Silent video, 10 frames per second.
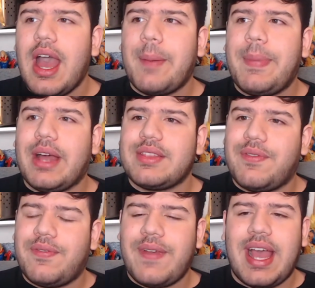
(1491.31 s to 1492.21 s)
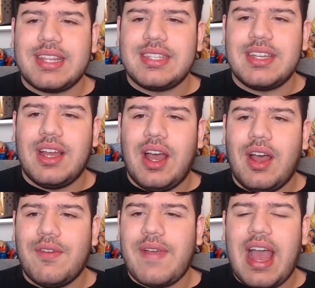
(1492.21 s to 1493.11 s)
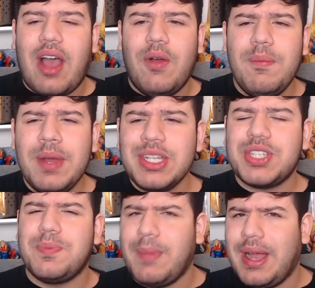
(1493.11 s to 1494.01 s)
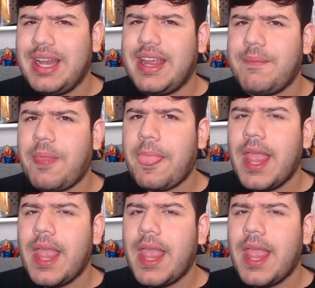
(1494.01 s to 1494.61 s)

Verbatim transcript: about the fact of how much money